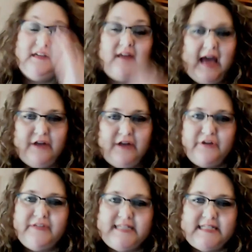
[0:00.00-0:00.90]
I don't
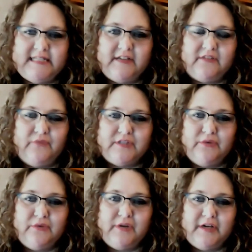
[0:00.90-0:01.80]
know the details of what's
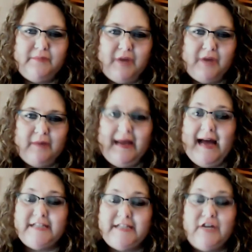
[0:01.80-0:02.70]
going on in Burma.
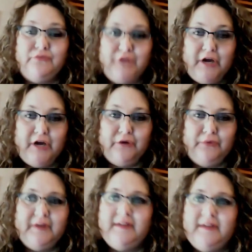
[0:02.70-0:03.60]
I don't
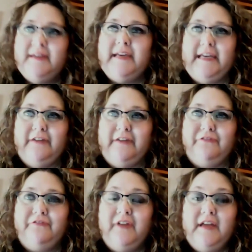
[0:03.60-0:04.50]
know
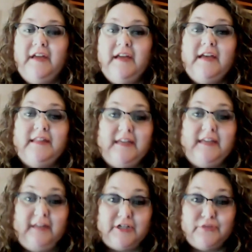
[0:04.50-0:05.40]
if the
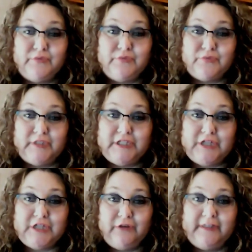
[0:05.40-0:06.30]
election was really
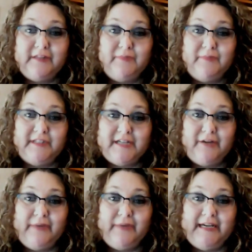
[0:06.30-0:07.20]
stolen and the
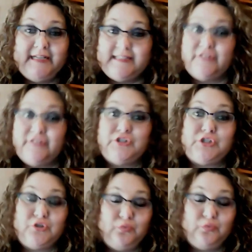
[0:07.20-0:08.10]
military went in and said,
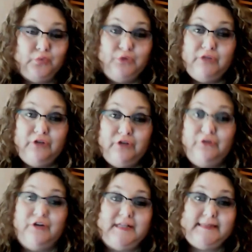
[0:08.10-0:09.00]
screw you,
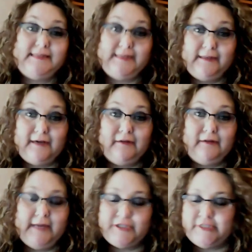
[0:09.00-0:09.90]
you're not stealing our
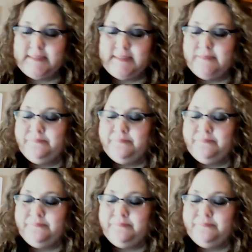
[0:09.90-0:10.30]
elections.